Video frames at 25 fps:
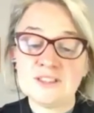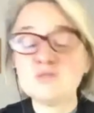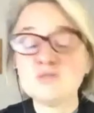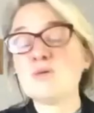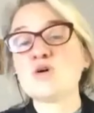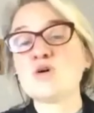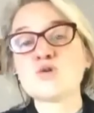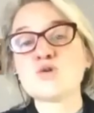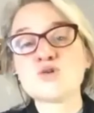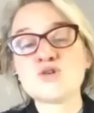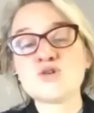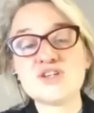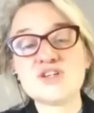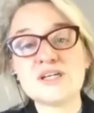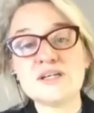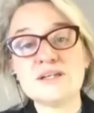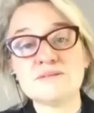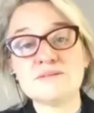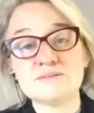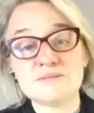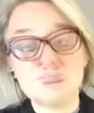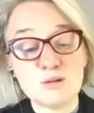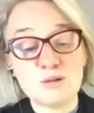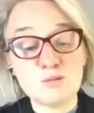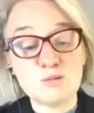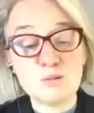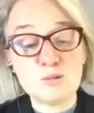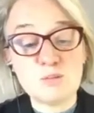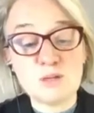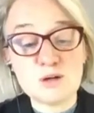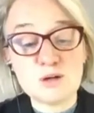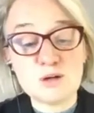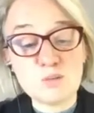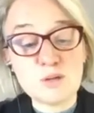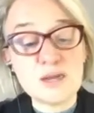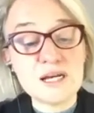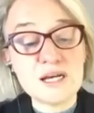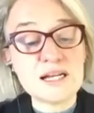Democracy, it would
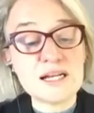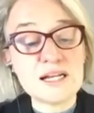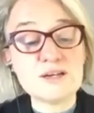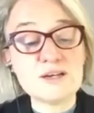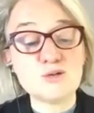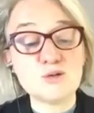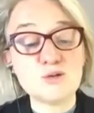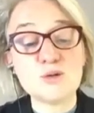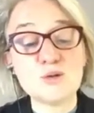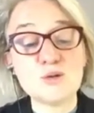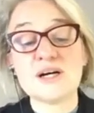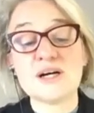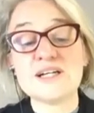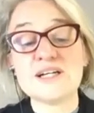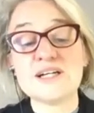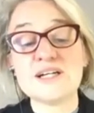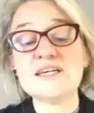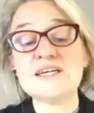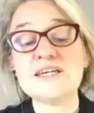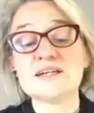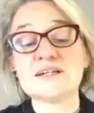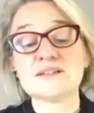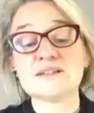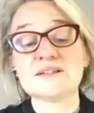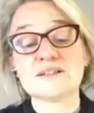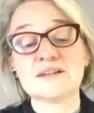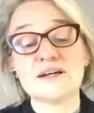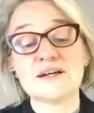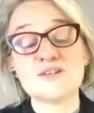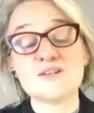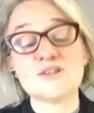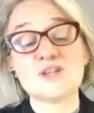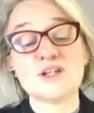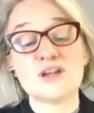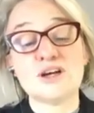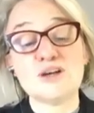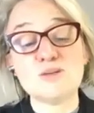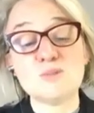be a really good idea,
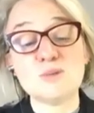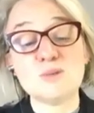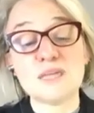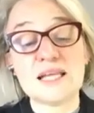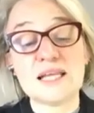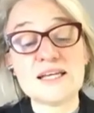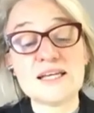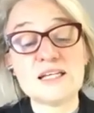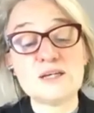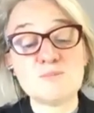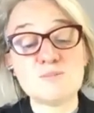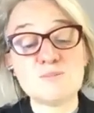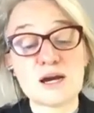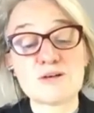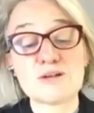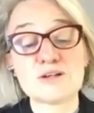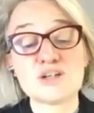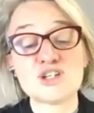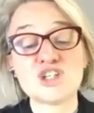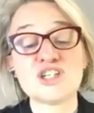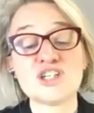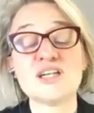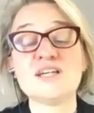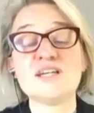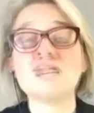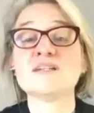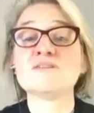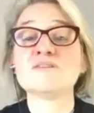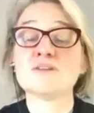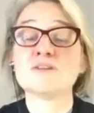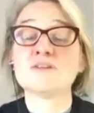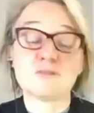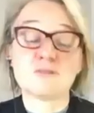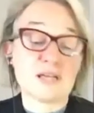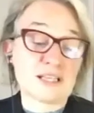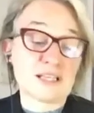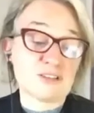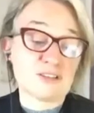as the noble lady Baroness Sheehan
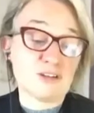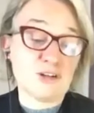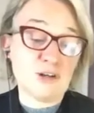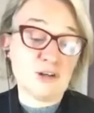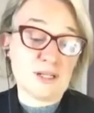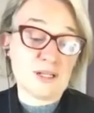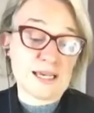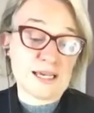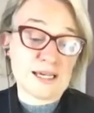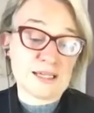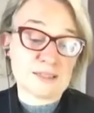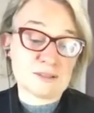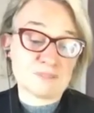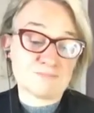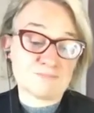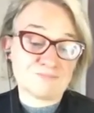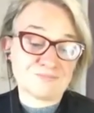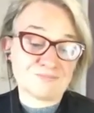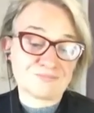reflected earlier.